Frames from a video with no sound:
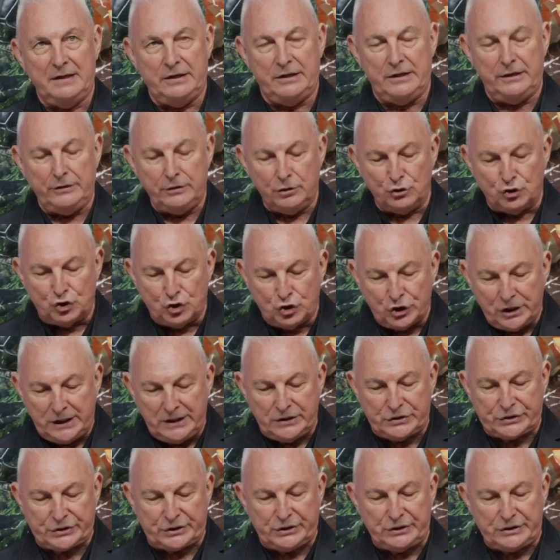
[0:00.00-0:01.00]
Here
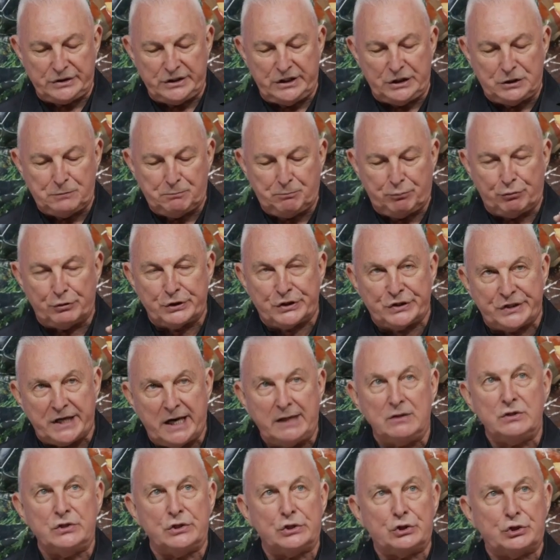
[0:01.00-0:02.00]
Jesus is
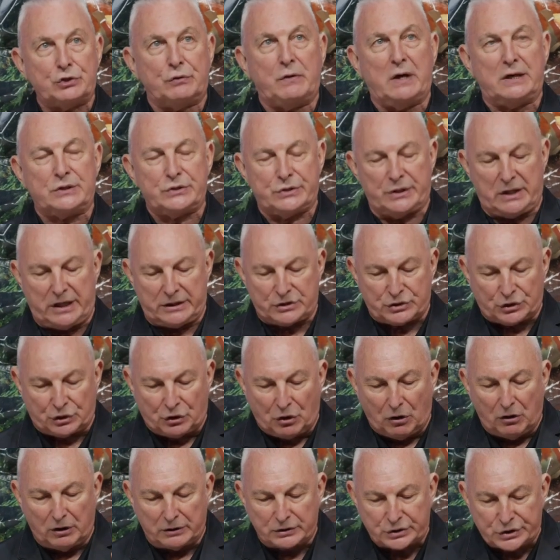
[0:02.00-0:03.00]
presented to us as
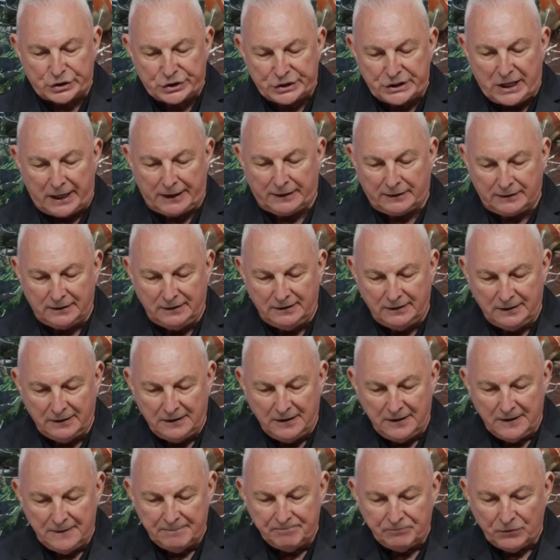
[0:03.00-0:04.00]
God's Son
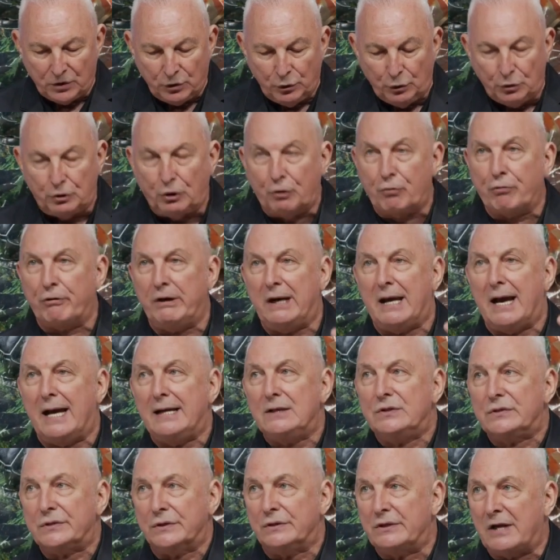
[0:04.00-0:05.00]
who
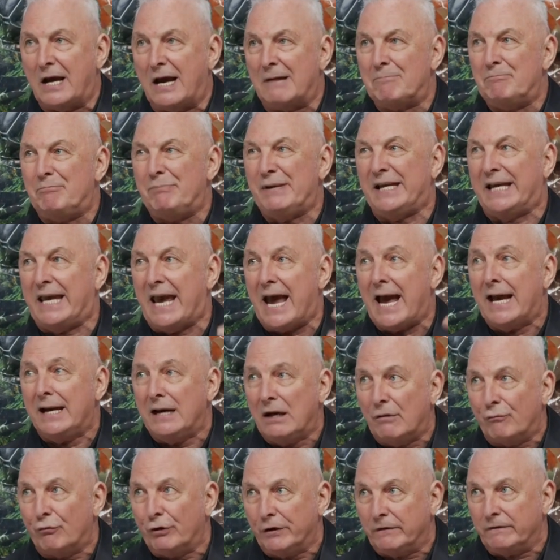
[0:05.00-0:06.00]
created and
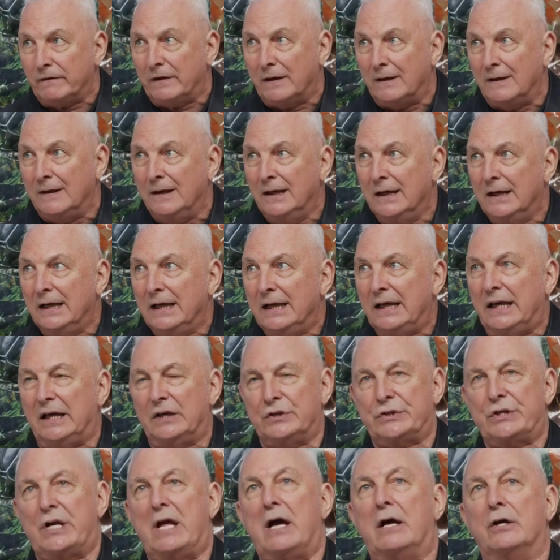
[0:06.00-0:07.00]
began everything.
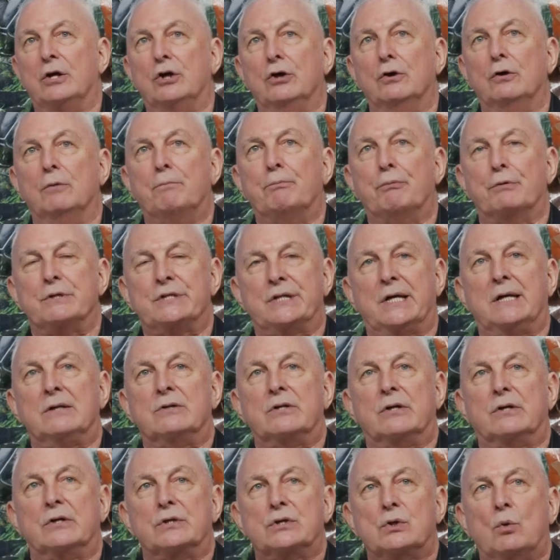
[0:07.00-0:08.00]
He's now here
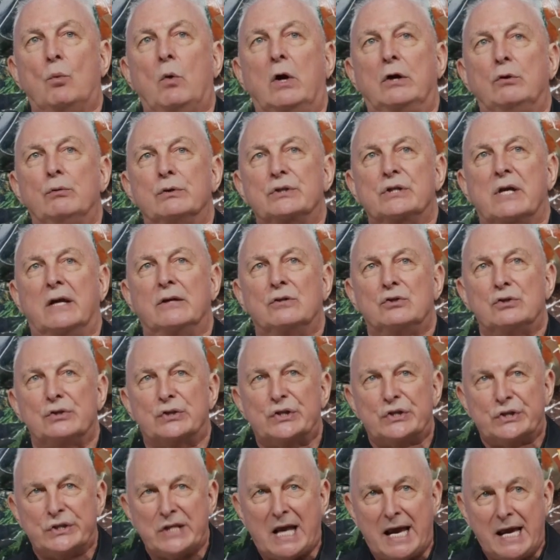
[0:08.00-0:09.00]
presented as the one who is going to
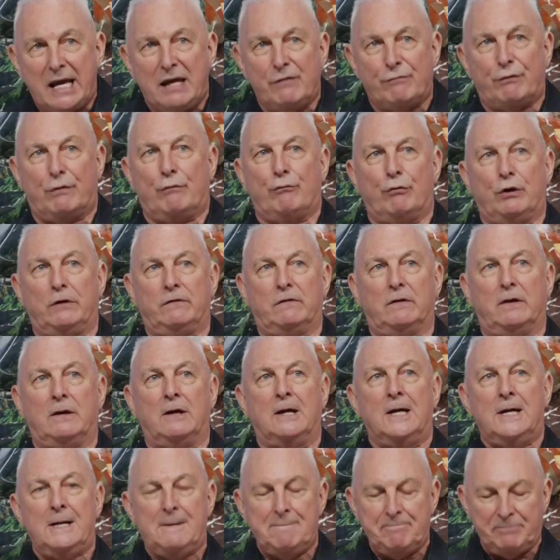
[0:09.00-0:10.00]
save
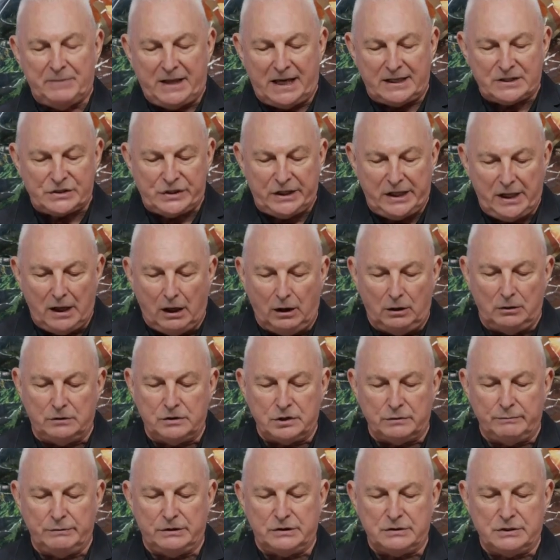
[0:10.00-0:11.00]
everything as the
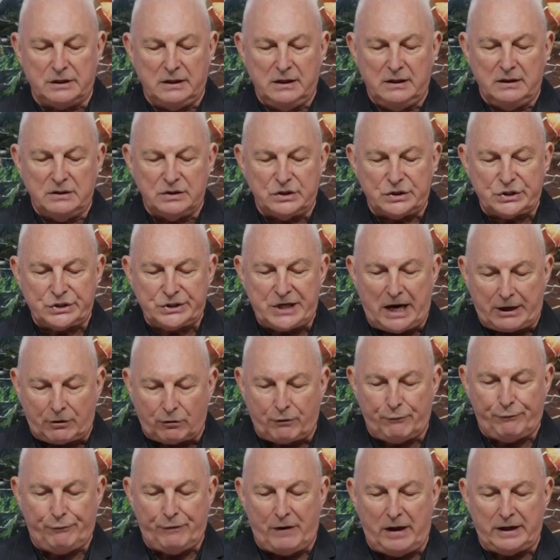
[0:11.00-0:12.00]
ultimate
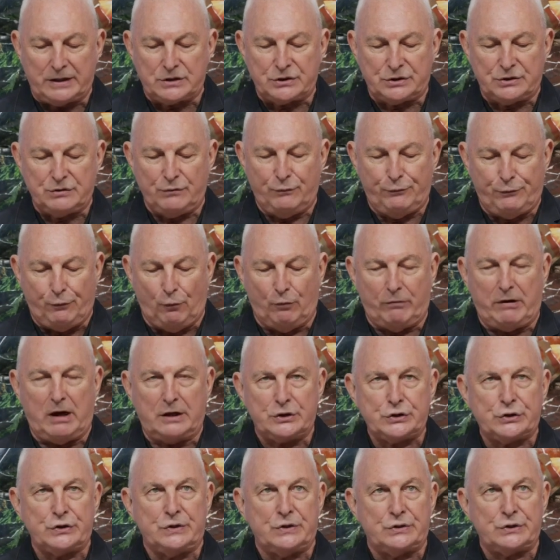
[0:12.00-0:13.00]
sacrifice for
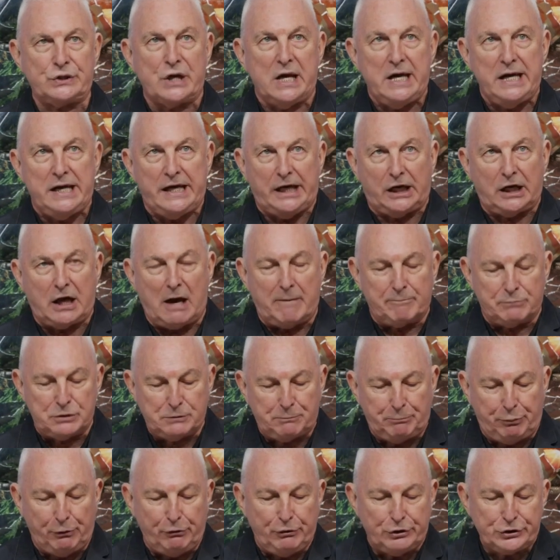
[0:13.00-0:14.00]
our sins. He
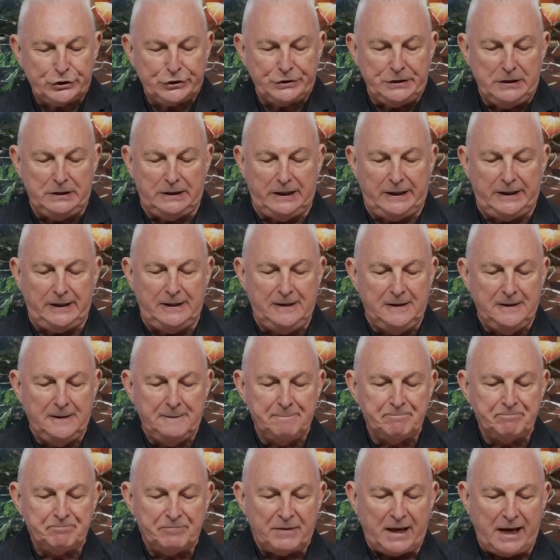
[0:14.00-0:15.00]
comes personally
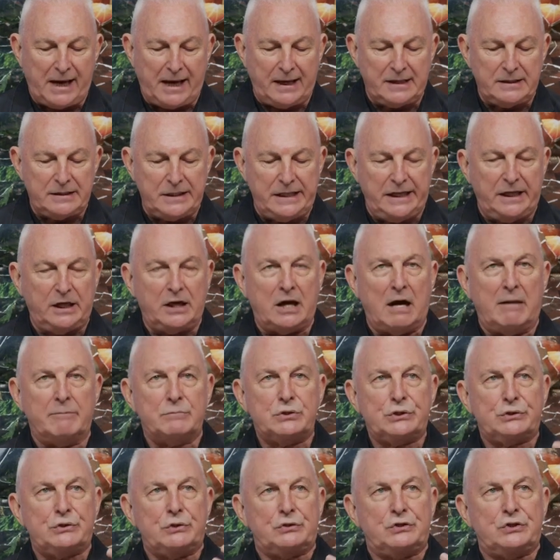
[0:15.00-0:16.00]
and he
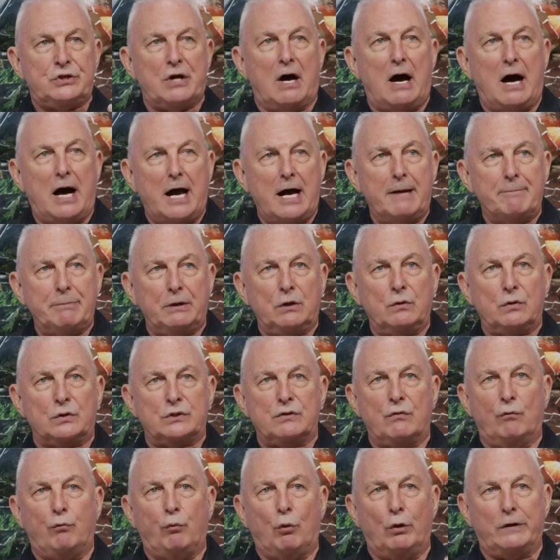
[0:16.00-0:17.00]
comes to die
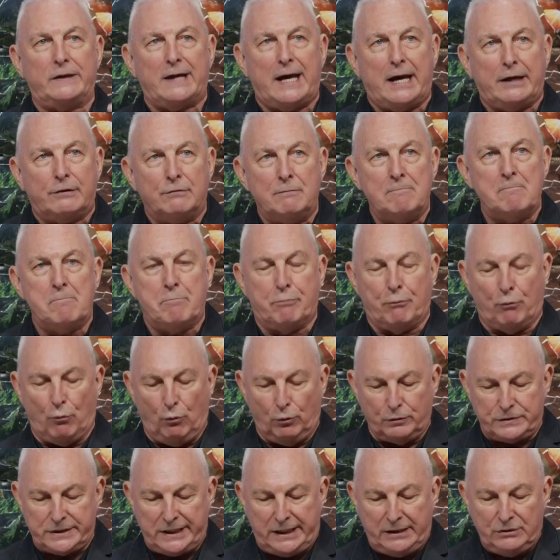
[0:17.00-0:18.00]
because of what Adam
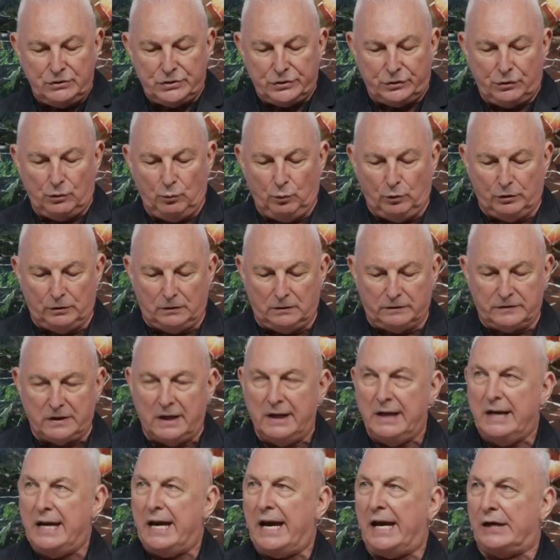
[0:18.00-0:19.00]
brought into the
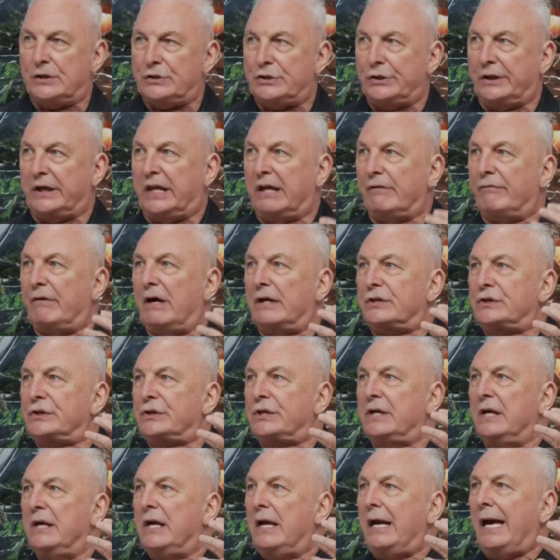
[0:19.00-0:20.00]
world and to give
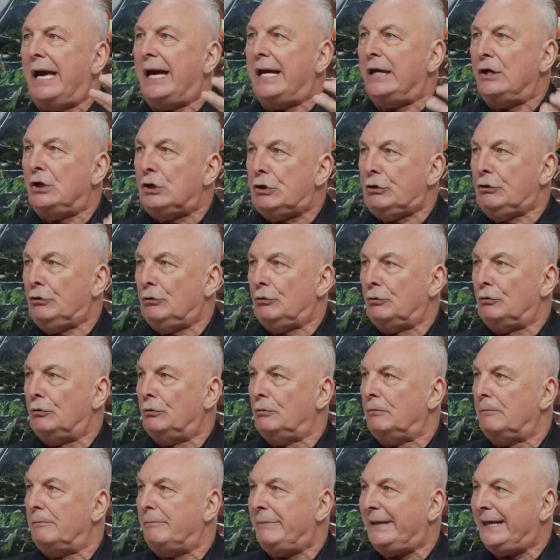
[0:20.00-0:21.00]
us a
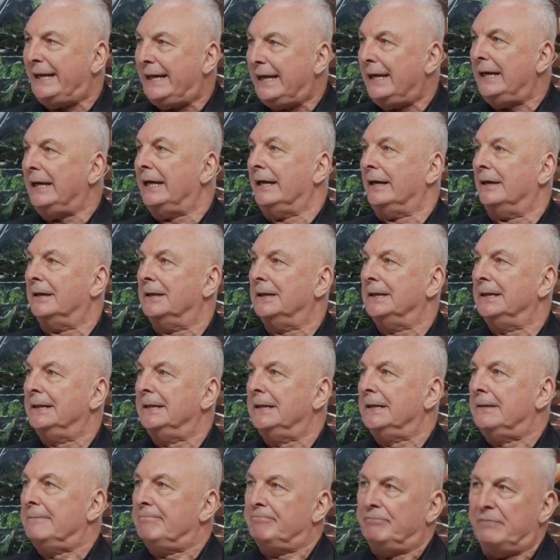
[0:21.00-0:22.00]
new beginning.
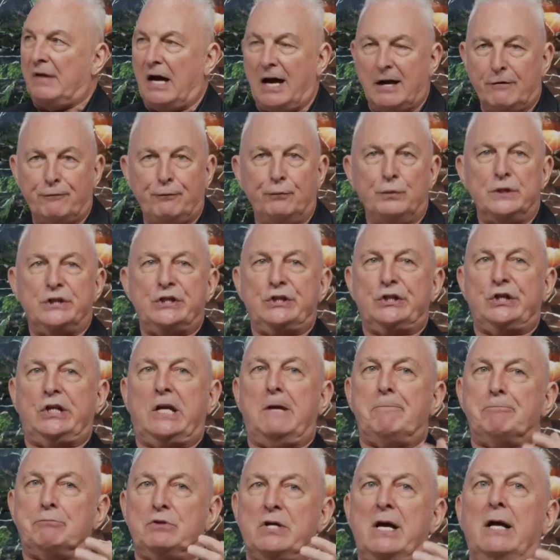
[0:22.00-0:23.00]
Now, if we
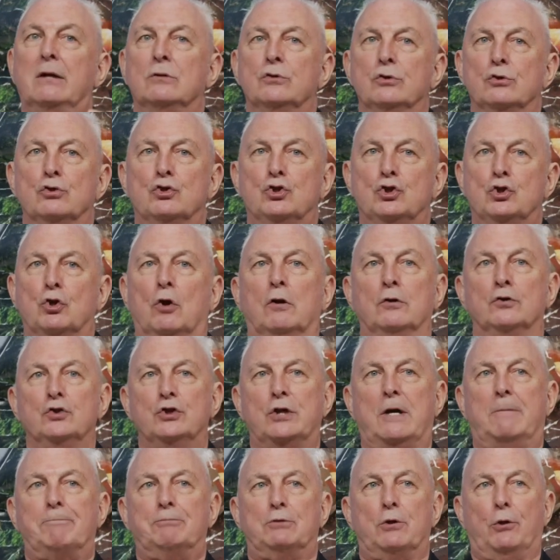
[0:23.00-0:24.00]
skip down to John
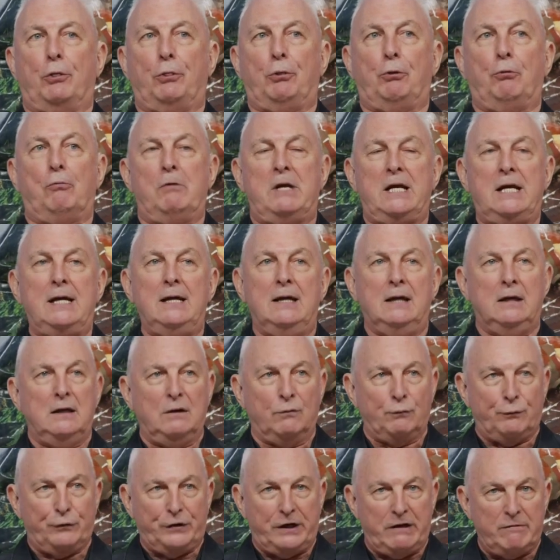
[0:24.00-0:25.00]
chapter 3,
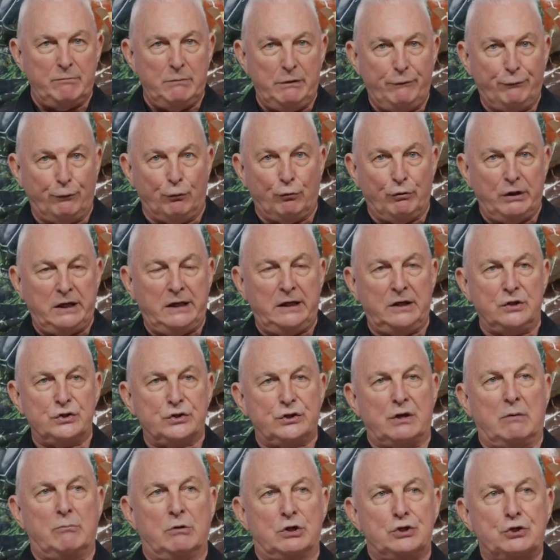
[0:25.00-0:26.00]
and forgive me for reading
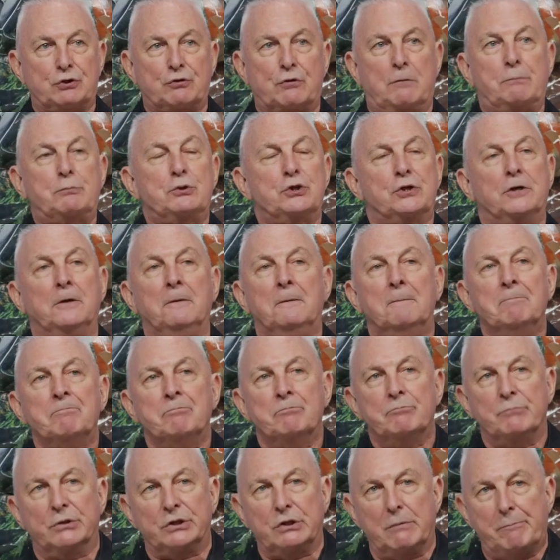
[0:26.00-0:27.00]
so much scripture,
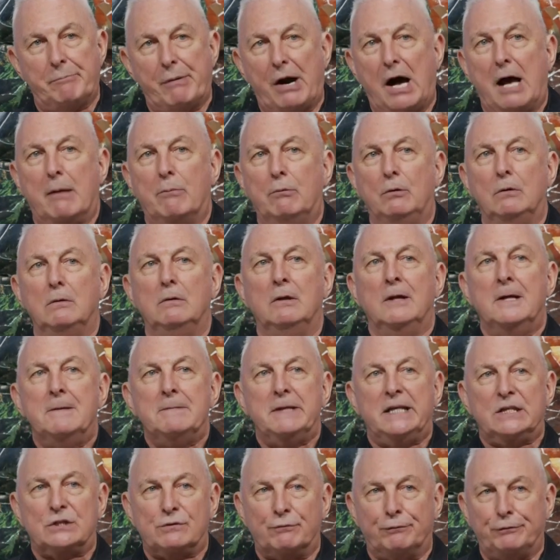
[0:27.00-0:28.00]
but the Bible
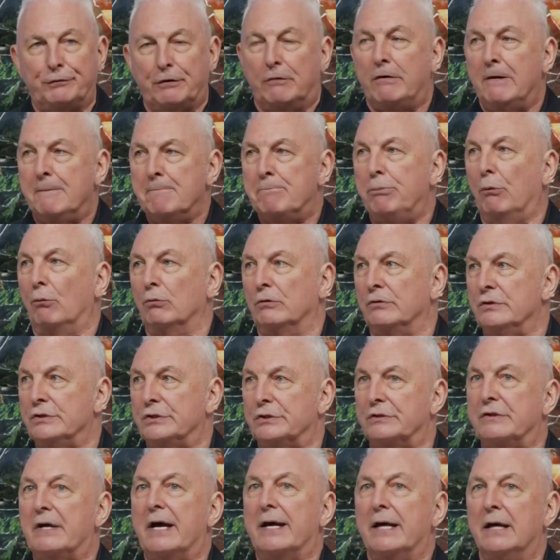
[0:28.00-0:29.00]
is very important
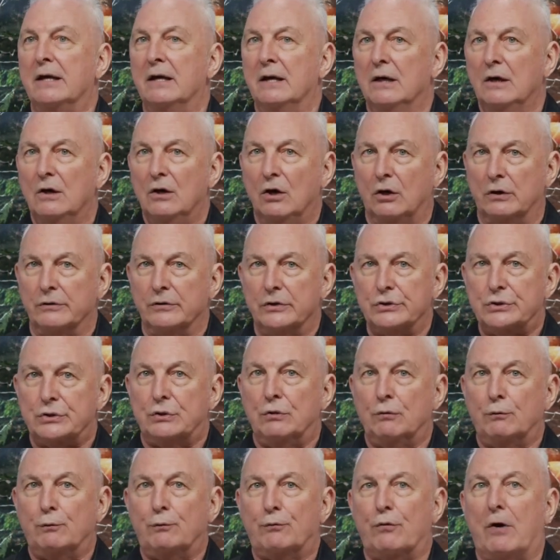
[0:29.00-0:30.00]
today on this
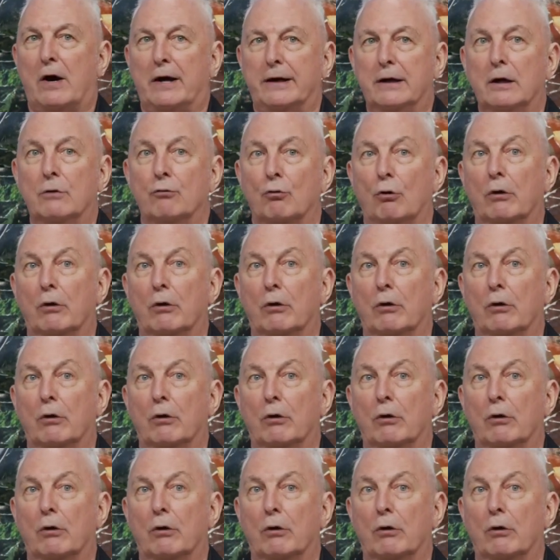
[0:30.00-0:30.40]
Good Friday.